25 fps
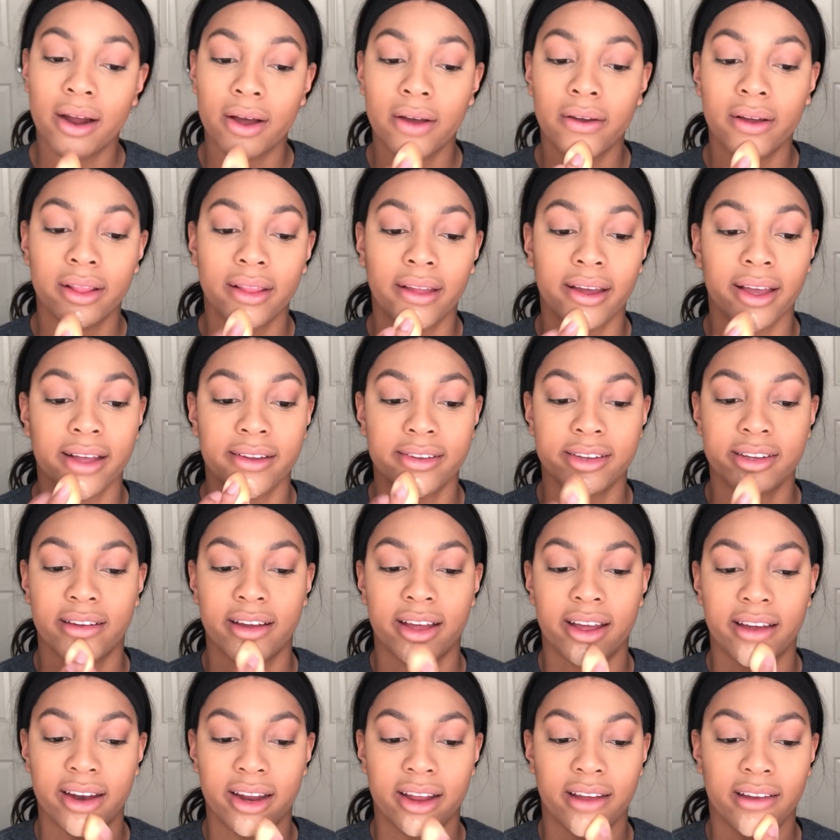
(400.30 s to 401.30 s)
Like I
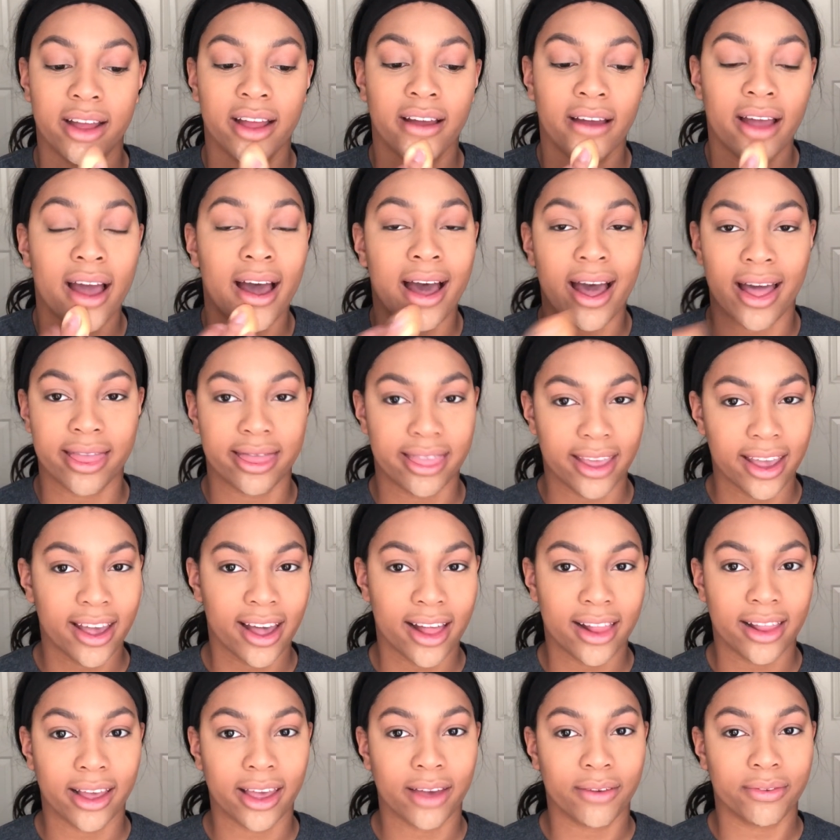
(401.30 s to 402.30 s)
said, I think I
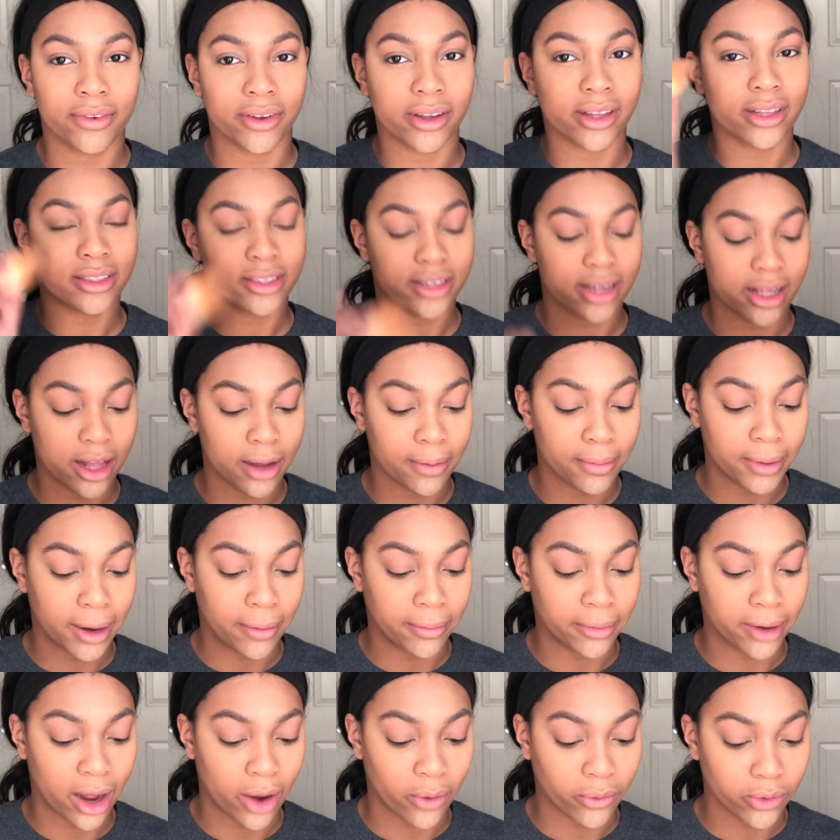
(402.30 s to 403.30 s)
like it for concealer, but I'm
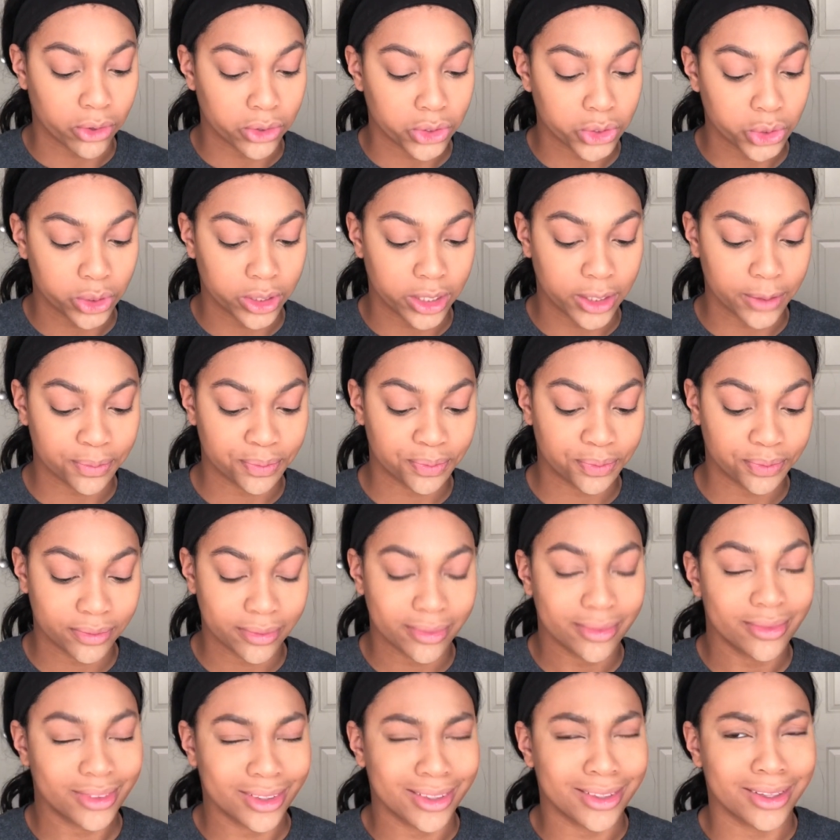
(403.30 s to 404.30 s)
not real sure.
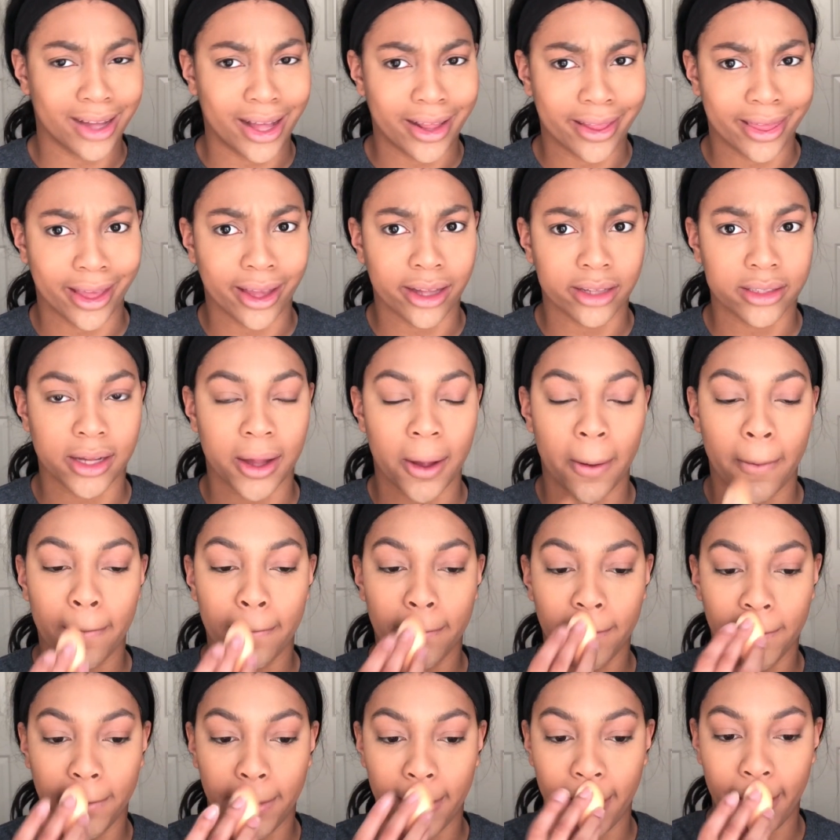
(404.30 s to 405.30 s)
I think so,
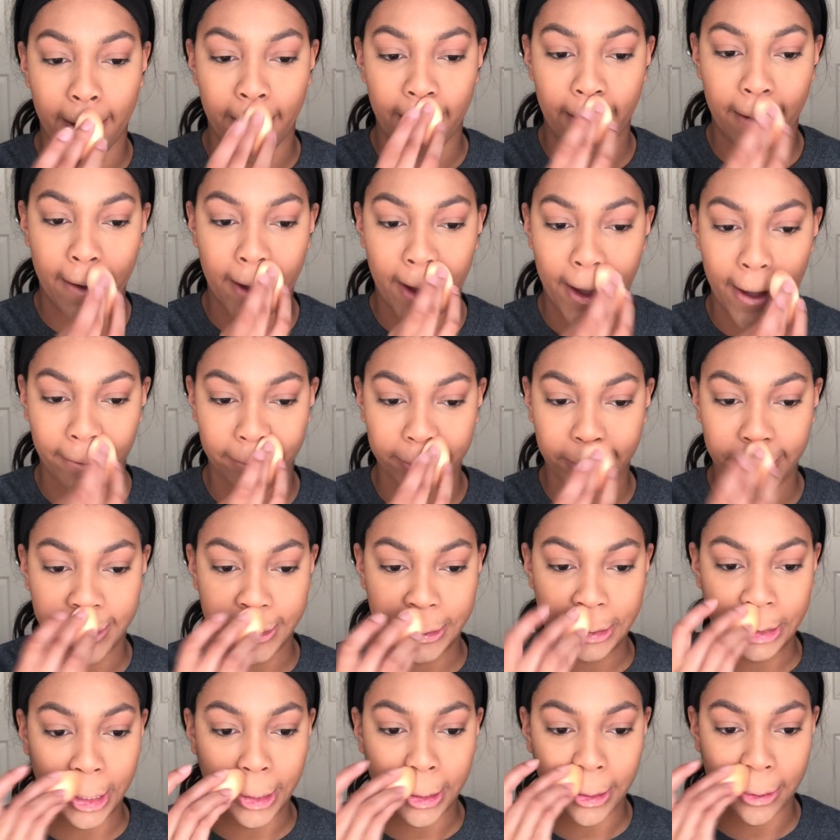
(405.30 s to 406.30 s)
but I'm pretty
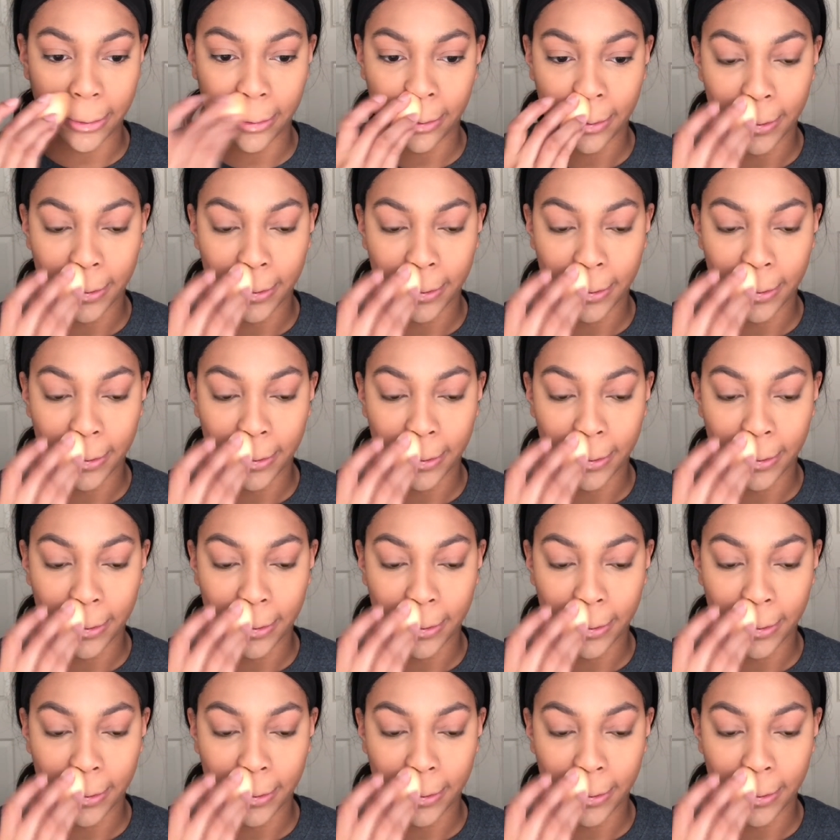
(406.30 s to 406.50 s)
sure I do.